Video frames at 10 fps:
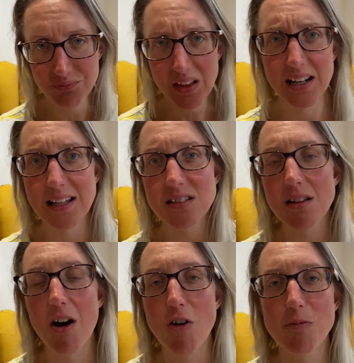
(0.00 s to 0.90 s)
Let's
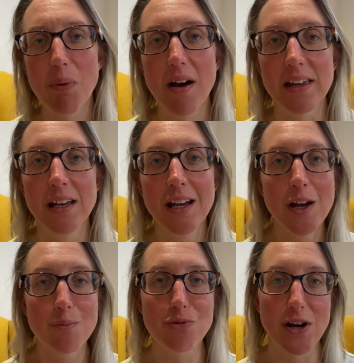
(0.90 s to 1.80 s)
start off by
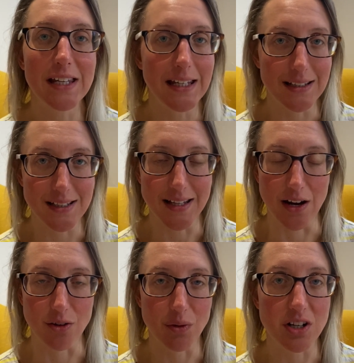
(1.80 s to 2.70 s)
breaking these down.
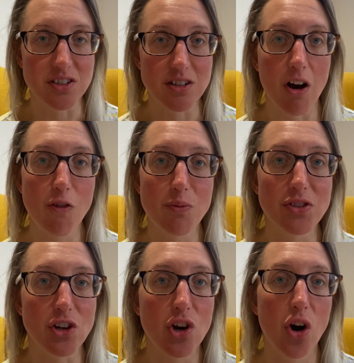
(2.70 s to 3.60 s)
I'm going to start off with
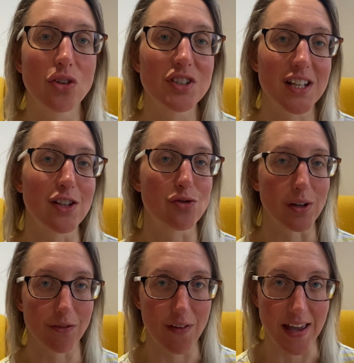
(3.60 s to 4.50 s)
the concentric
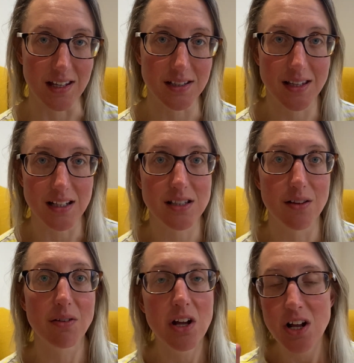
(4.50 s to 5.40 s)
phase. That's
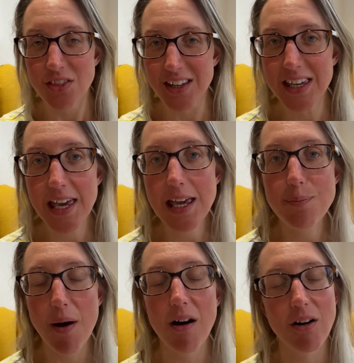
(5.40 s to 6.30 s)
the key
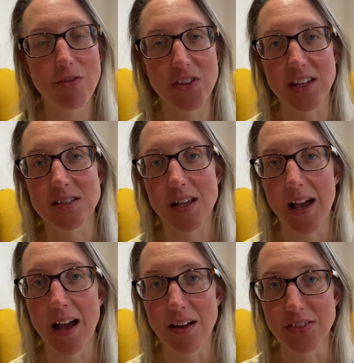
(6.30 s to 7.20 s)
part of
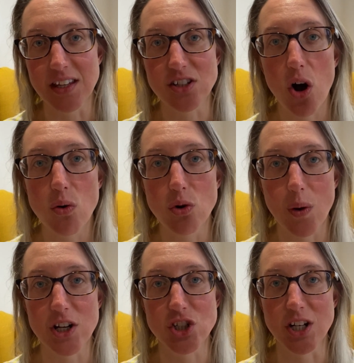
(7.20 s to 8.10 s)
this whole
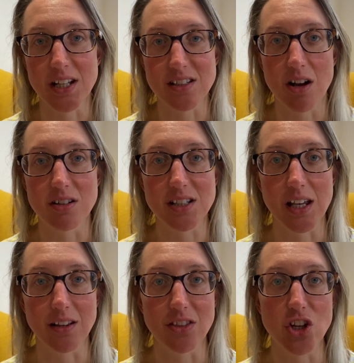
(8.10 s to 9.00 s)
question, is
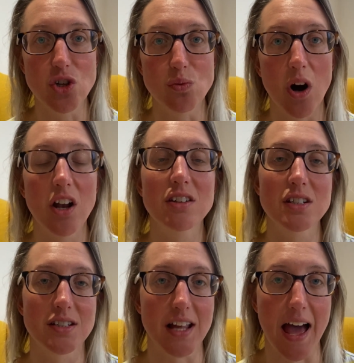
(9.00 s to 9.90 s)
asking that you
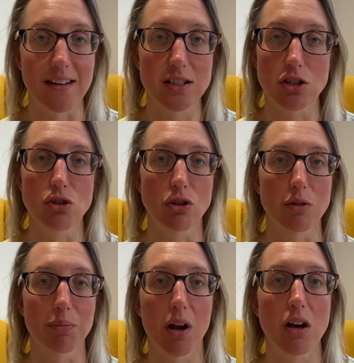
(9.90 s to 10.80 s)
understand and you can
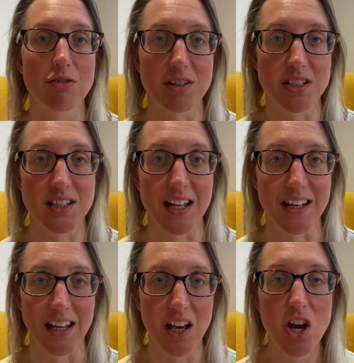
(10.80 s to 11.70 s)
apply your
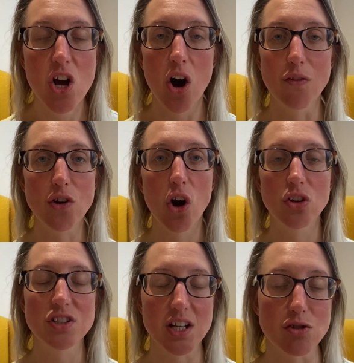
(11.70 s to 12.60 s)
understanding of
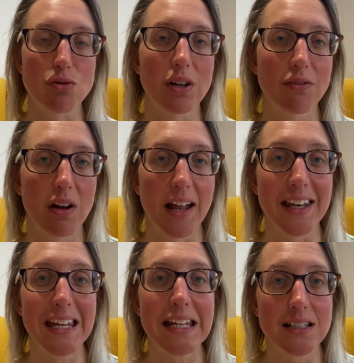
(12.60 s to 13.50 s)
concentric and
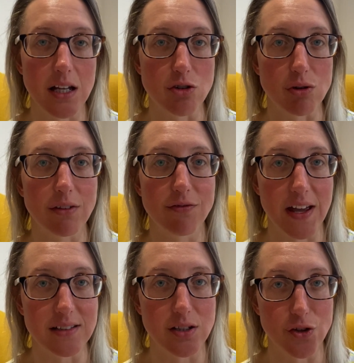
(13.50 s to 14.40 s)
eccentric
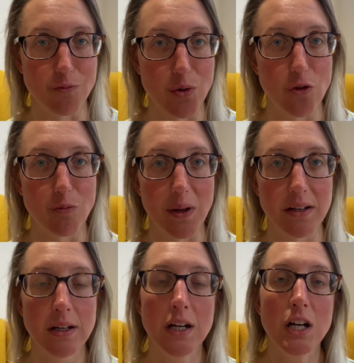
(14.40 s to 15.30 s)
phases of movement.
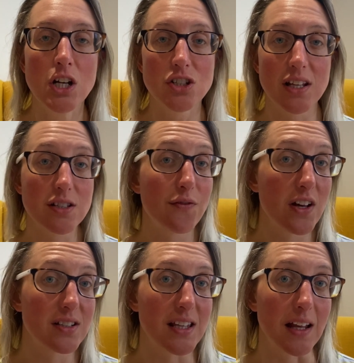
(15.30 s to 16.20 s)
So that's the
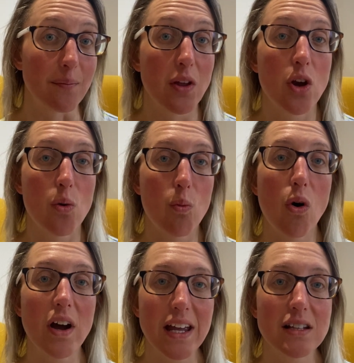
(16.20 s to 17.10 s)
first thing.
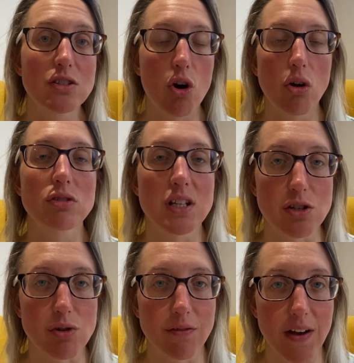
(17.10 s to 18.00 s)
What is
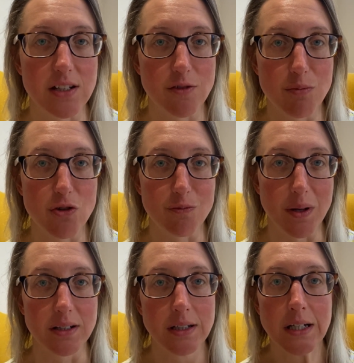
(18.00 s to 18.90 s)
concentric phase of
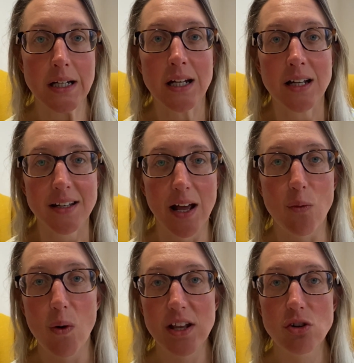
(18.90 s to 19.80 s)
movement? Now,
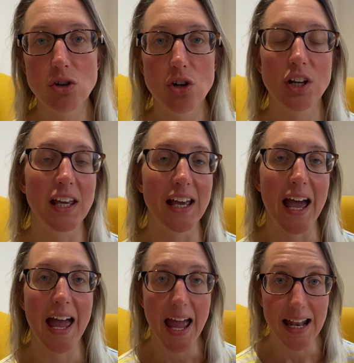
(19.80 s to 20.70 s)
when you're looking at
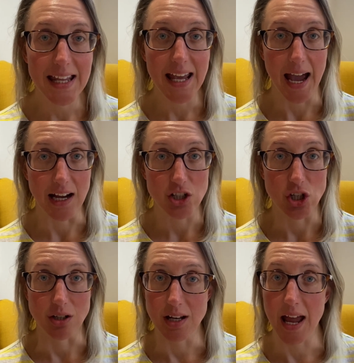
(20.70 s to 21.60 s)
any
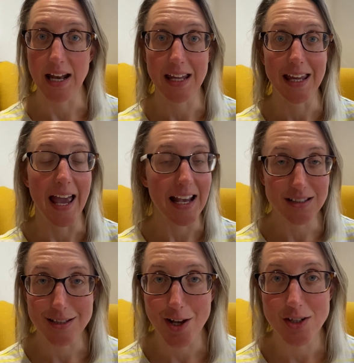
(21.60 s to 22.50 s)
action, any
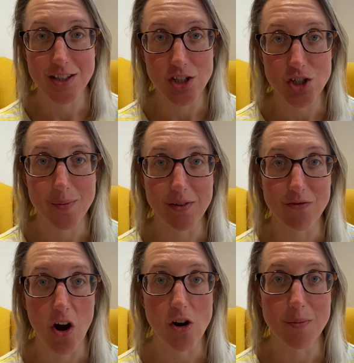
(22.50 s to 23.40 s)
exercise in the gym
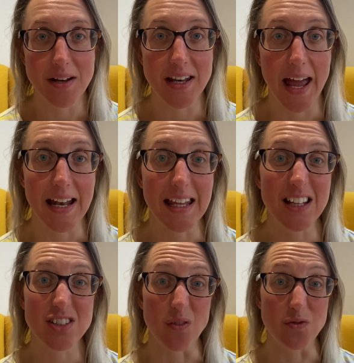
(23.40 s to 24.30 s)
environment, any
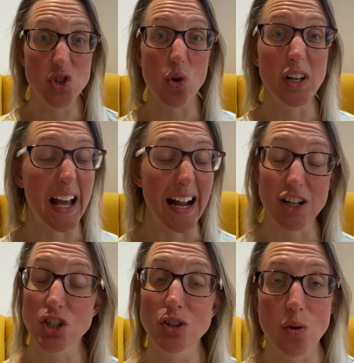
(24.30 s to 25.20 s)
sort of joint
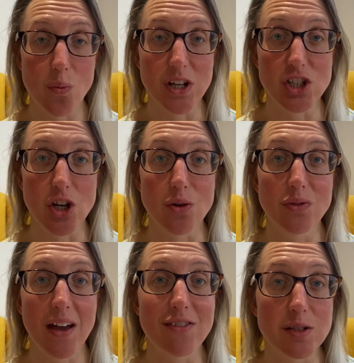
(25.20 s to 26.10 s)
action that we do,
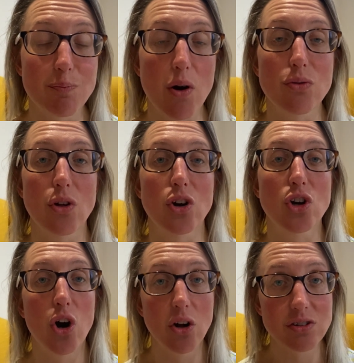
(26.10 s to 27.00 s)
there is both a
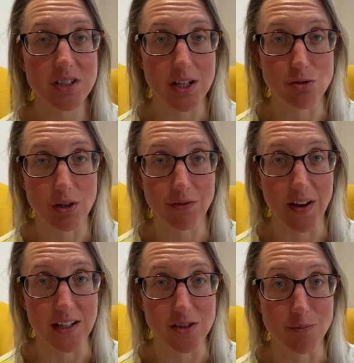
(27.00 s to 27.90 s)
concentric
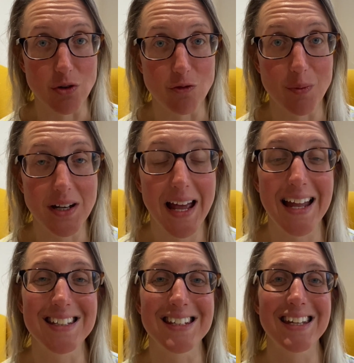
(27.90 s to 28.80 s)
phase of movement
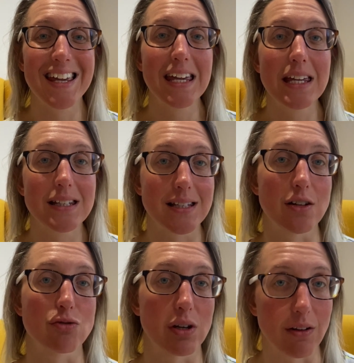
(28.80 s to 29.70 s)
and an
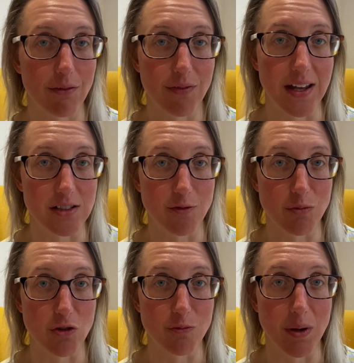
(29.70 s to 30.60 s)
eccentric phase of
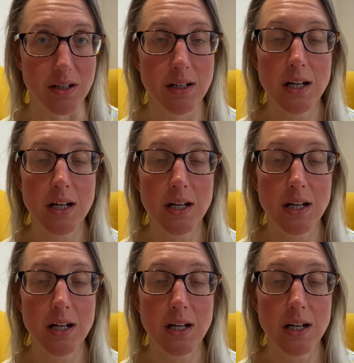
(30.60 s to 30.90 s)
movement.